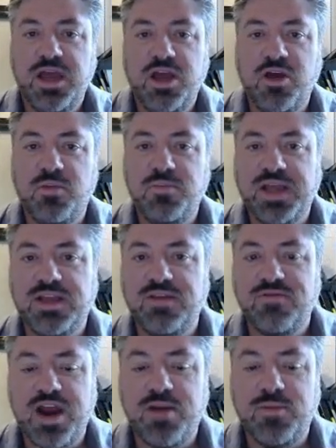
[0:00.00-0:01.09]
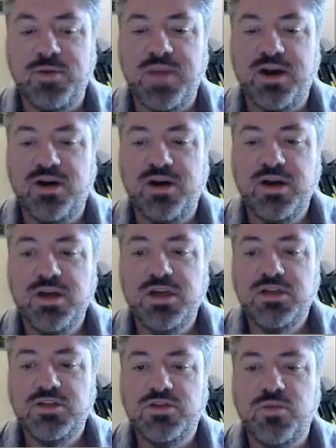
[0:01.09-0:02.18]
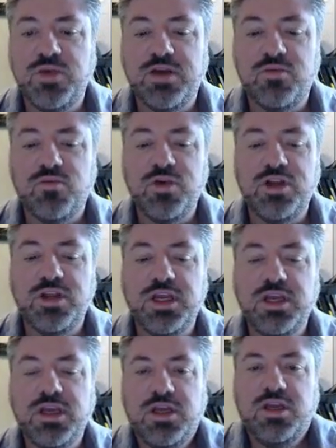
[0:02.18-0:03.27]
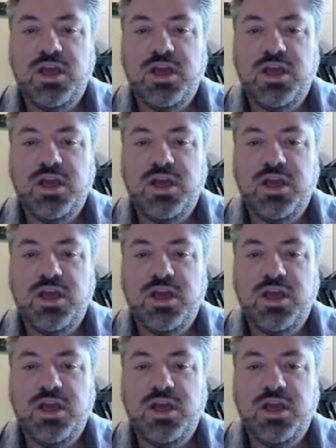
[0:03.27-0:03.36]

help make the environment better? So we can really